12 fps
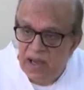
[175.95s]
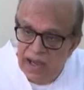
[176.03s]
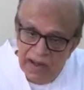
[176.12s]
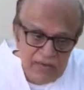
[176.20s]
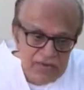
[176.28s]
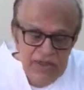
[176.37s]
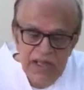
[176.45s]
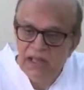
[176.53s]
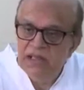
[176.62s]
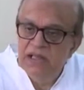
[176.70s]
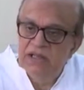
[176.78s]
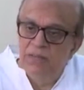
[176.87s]
I say
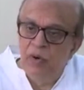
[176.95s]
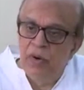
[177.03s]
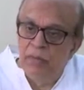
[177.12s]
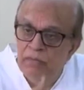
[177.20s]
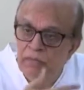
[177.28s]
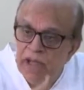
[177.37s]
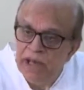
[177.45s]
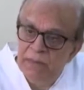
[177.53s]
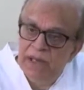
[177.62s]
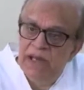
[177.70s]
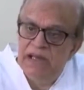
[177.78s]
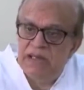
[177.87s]
in this book many,
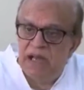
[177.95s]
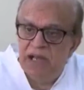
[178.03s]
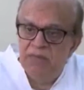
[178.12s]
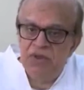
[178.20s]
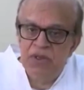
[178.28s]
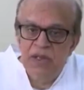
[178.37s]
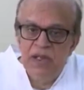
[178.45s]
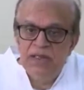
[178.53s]
many times